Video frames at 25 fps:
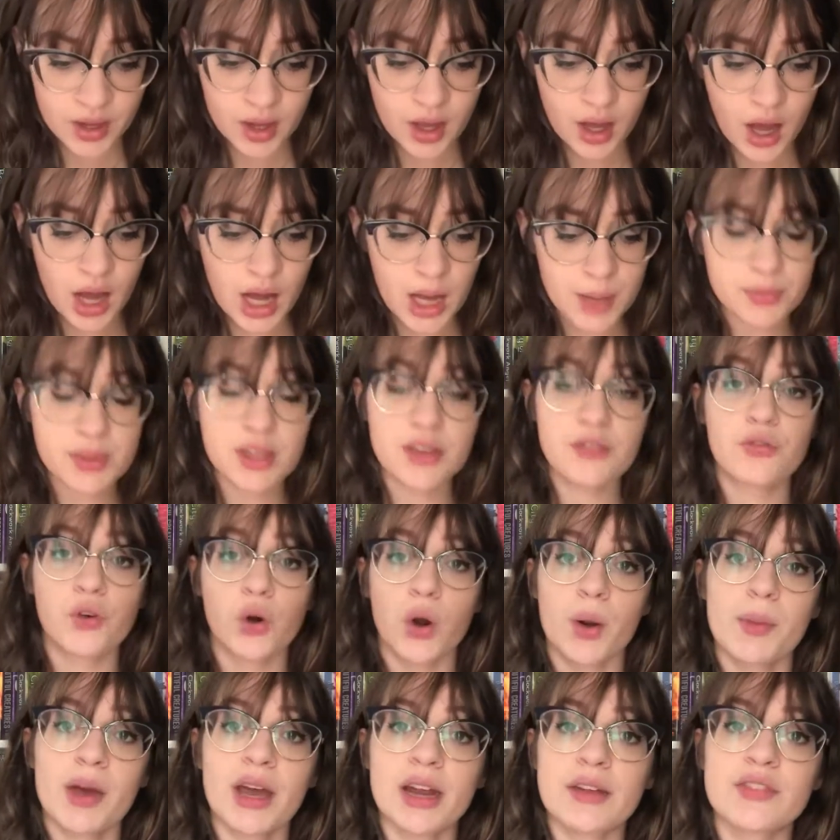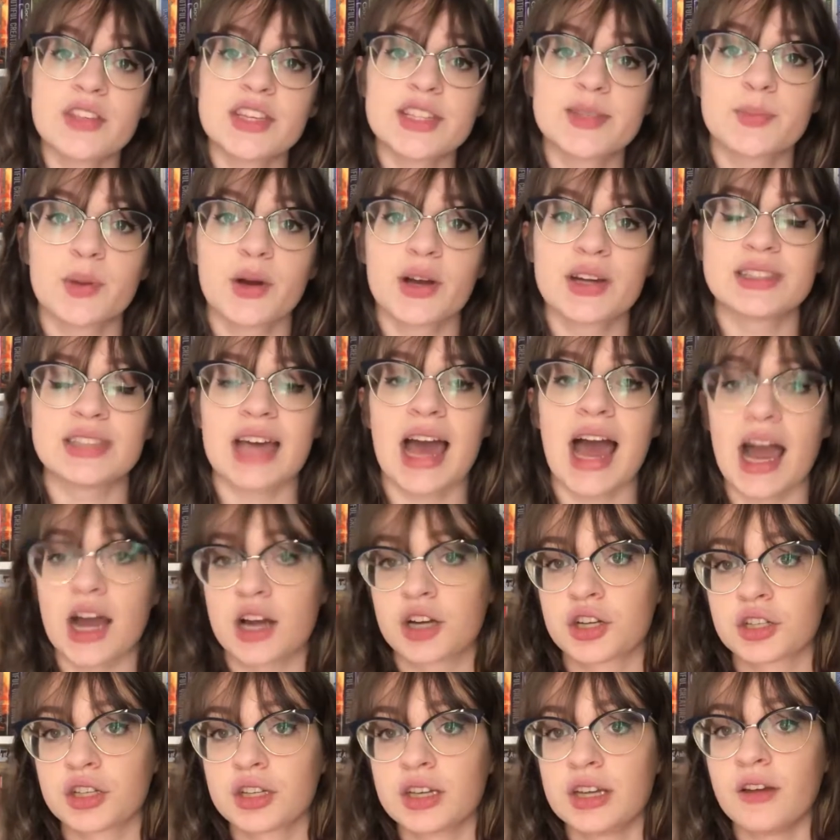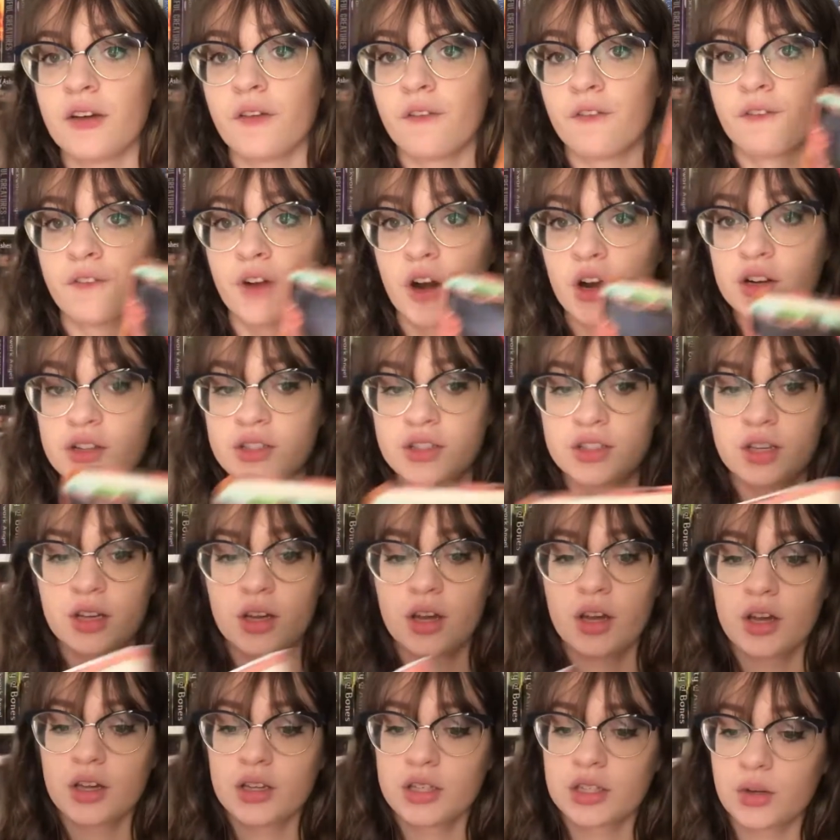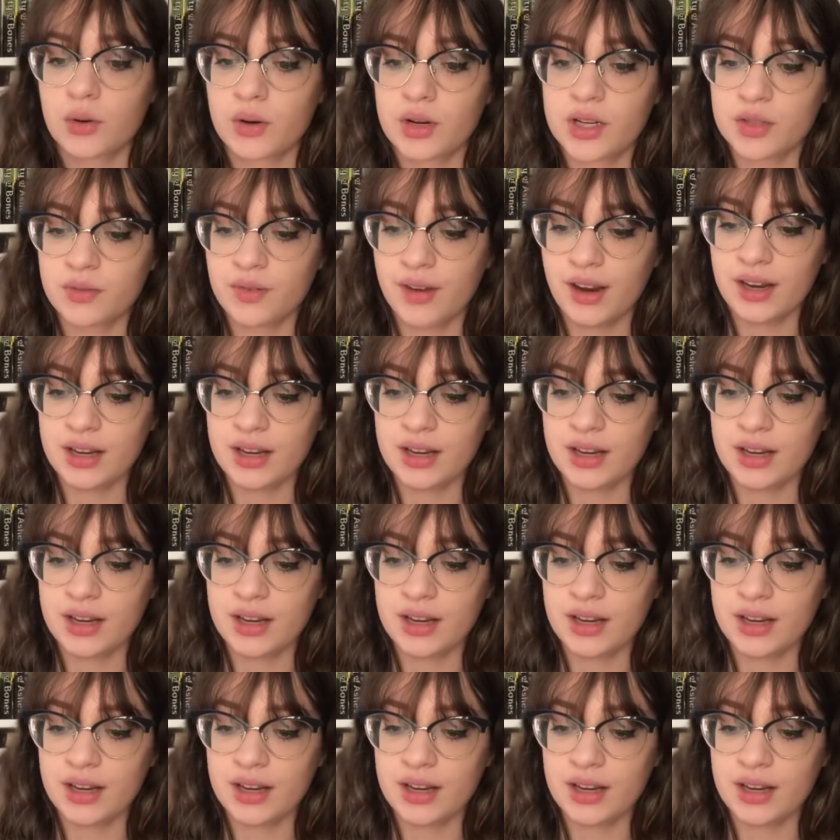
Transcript: Um, the format of this book is actually verse. So it is written